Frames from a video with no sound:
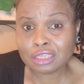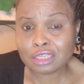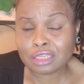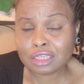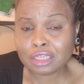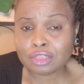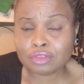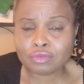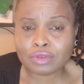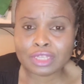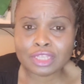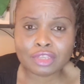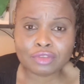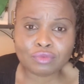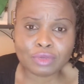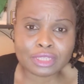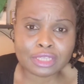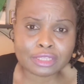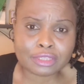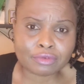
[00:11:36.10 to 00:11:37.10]
in
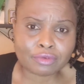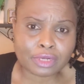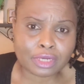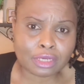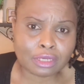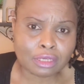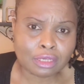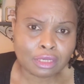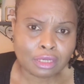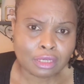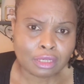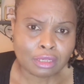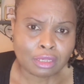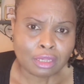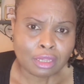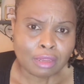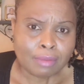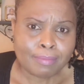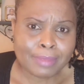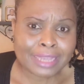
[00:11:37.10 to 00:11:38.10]
2023.
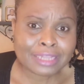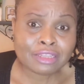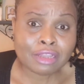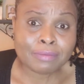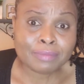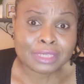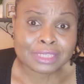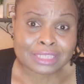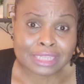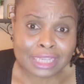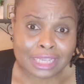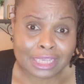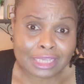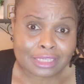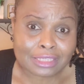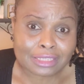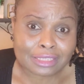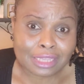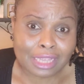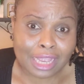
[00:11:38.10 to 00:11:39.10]
Make no
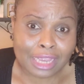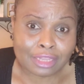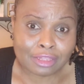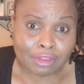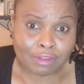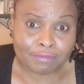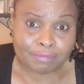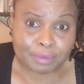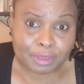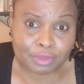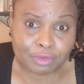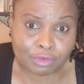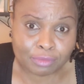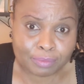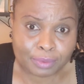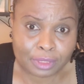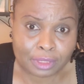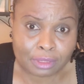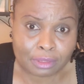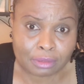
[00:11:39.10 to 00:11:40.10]
mistakes, I love Peter
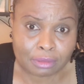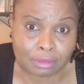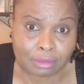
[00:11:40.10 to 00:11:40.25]
Obi.